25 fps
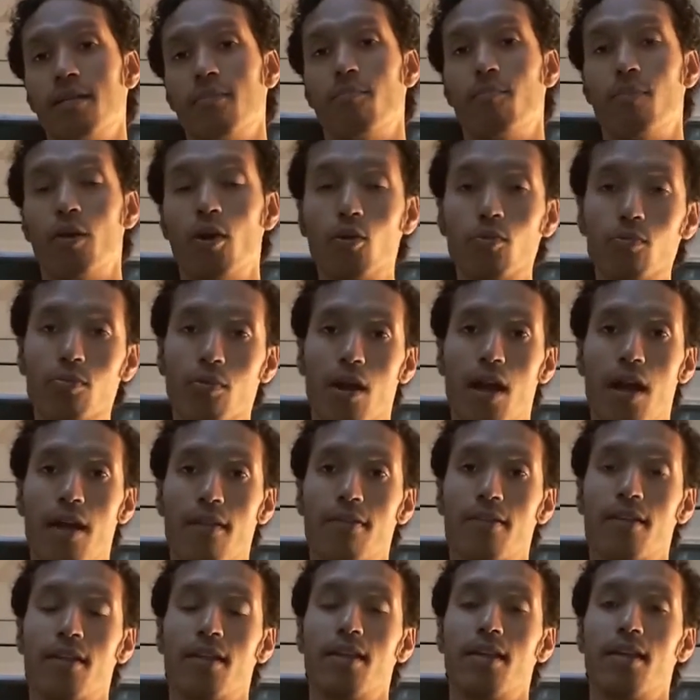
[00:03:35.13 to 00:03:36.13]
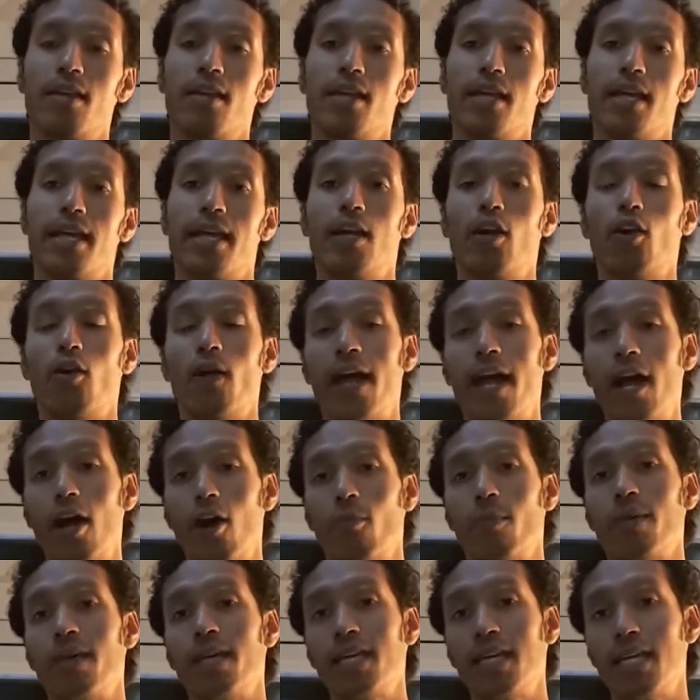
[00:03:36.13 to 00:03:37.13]
bone broth, it'll
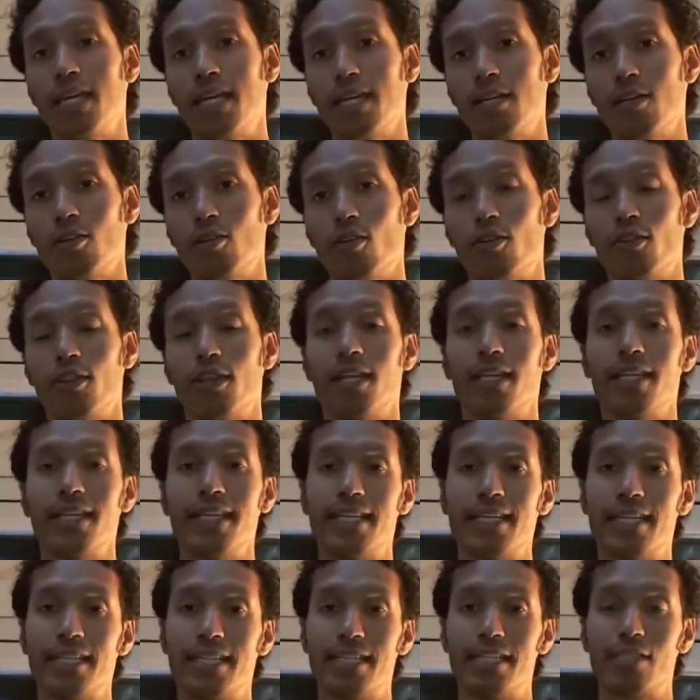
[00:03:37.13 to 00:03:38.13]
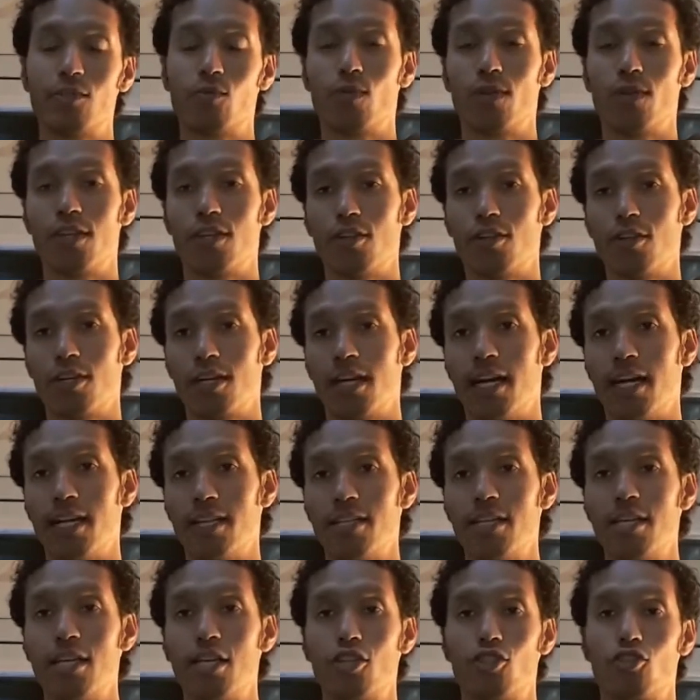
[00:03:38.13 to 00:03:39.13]
help heal the leakiness within your gut
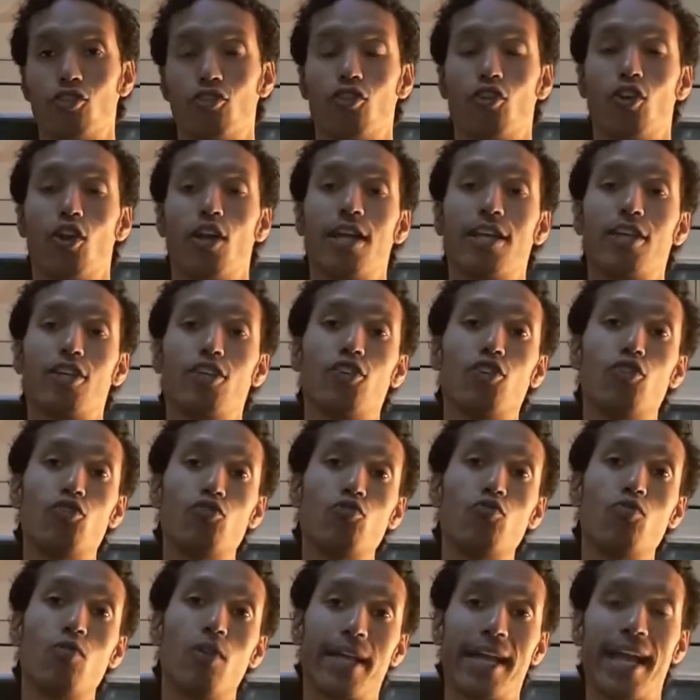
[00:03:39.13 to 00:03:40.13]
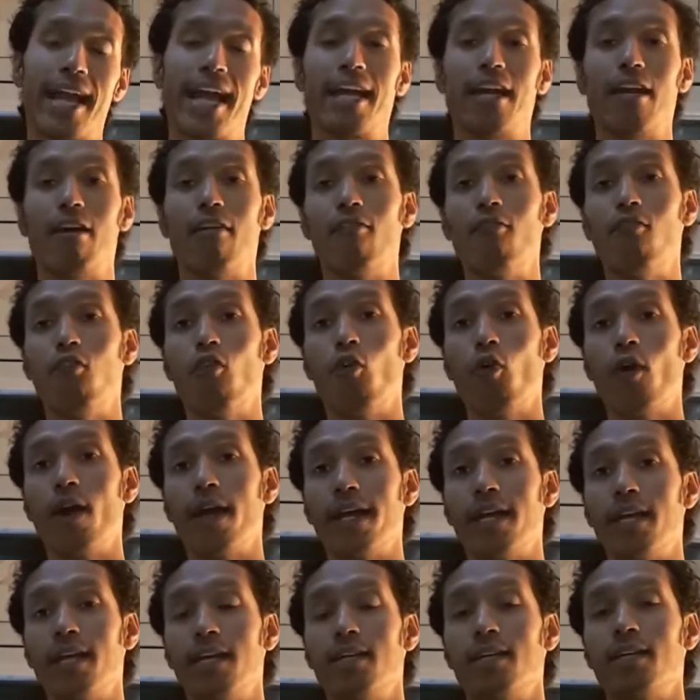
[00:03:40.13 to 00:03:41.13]
so that you can
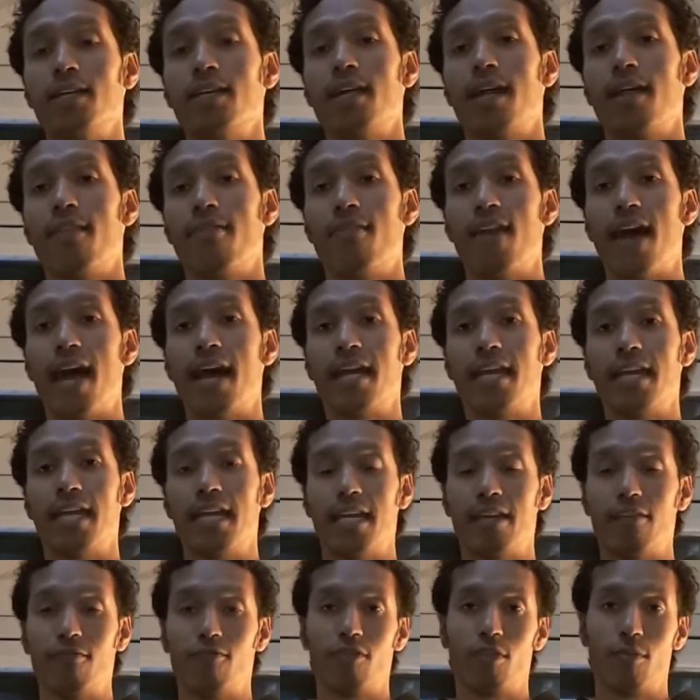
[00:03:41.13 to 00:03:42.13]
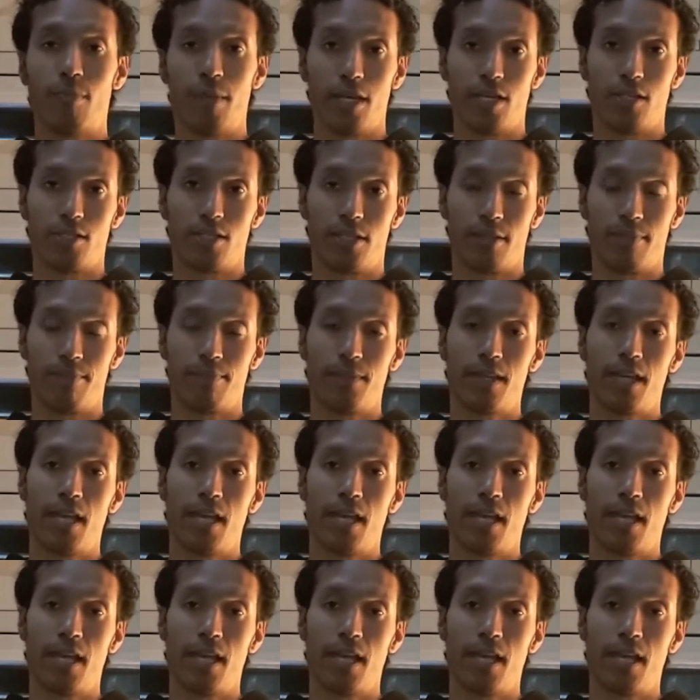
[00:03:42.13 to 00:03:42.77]
avoid that inflammation.